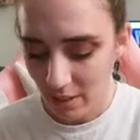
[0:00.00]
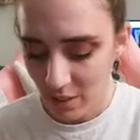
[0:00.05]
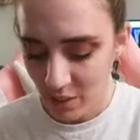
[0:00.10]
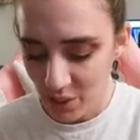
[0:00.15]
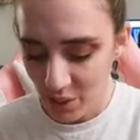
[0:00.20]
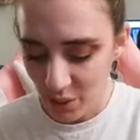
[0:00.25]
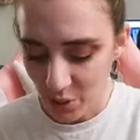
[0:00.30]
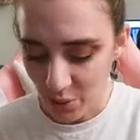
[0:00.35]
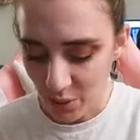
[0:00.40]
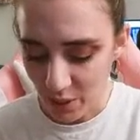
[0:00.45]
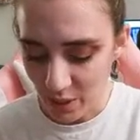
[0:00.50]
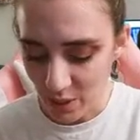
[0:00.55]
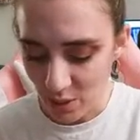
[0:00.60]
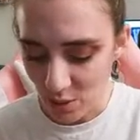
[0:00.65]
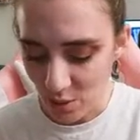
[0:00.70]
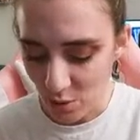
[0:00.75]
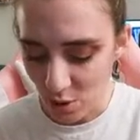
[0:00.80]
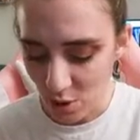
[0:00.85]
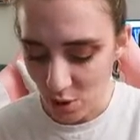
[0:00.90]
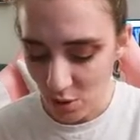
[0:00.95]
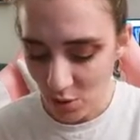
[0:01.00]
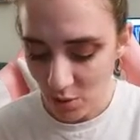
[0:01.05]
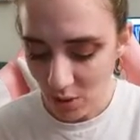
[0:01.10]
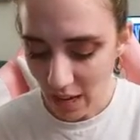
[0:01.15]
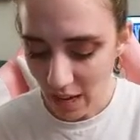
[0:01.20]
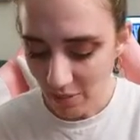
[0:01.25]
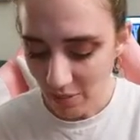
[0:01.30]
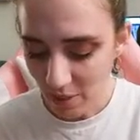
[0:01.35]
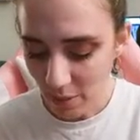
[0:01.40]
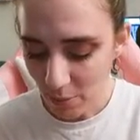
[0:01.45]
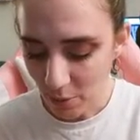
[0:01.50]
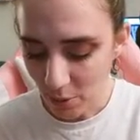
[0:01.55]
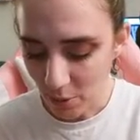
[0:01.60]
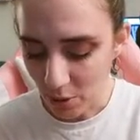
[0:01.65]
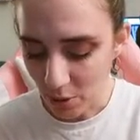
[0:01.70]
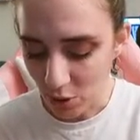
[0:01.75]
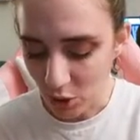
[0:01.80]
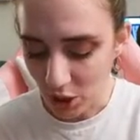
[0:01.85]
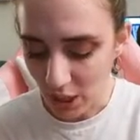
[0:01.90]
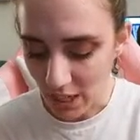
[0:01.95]
So we're going to do 2 half double
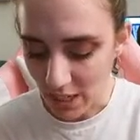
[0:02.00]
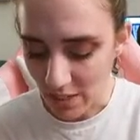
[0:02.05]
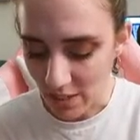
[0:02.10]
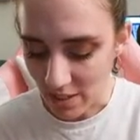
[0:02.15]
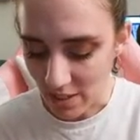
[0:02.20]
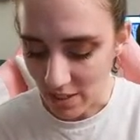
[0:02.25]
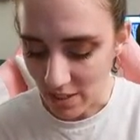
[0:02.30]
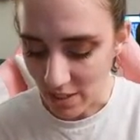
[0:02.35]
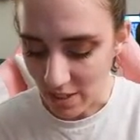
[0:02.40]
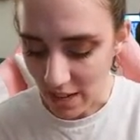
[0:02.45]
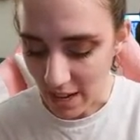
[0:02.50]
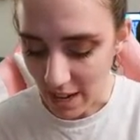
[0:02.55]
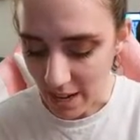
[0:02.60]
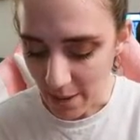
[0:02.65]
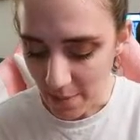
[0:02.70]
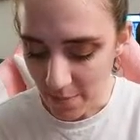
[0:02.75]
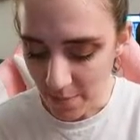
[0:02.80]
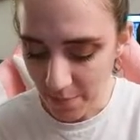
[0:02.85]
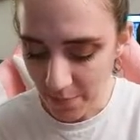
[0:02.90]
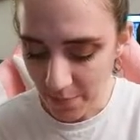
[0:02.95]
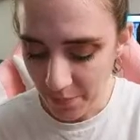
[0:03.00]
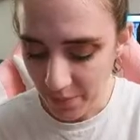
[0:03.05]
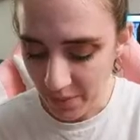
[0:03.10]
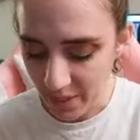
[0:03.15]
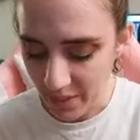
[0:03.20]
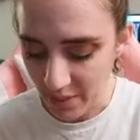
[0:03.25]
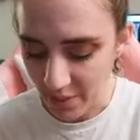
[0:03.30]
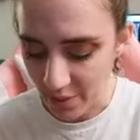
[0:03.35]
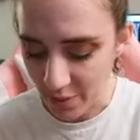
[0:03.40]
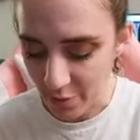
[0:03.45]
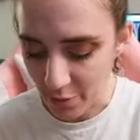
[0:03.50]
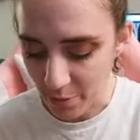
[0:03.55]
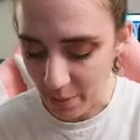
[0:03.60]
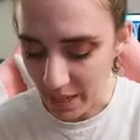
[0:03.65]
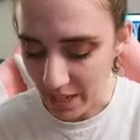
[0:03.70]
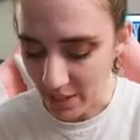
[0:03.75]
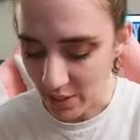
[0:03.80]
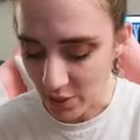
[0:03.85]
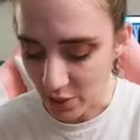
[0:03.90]
crochets this time into the space.